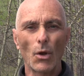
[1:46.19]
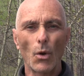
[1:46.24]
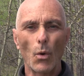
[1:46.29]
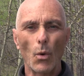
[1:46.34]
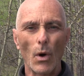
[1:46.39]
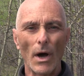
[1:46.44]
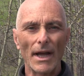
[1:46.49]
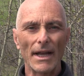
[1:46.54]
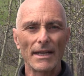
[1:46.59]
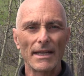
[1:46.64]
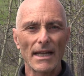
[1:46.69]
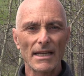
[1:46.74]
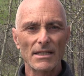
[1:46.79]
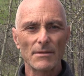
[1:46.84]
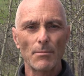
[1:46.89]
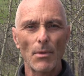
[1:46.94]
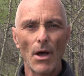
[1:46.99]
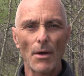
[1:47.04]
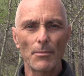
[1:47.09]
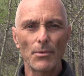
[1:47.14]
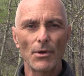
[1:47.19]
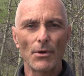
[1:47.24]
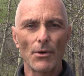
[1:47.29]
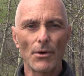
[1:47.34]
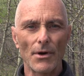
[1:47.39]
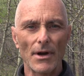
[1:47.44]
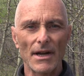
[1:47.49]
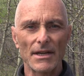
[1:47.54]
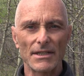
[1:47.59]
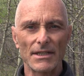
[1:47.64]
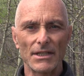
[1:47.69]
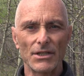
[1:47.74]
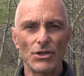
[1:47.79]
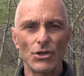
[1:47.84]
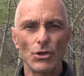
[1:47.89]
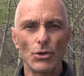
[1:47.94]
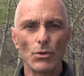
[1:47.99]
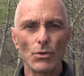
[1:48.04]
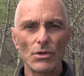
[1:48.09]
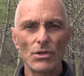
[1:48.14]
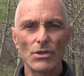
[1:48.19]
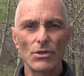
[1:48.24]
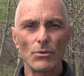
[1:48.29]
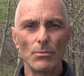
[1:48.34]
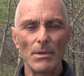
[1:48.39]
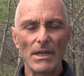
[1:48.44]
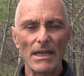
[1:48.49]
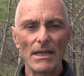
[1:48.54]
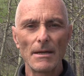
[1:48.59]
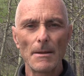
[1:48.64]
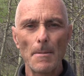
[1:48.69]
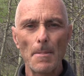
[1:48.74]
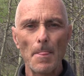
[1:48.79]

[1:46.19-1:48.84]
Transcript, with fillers: quite as popular as it used to be.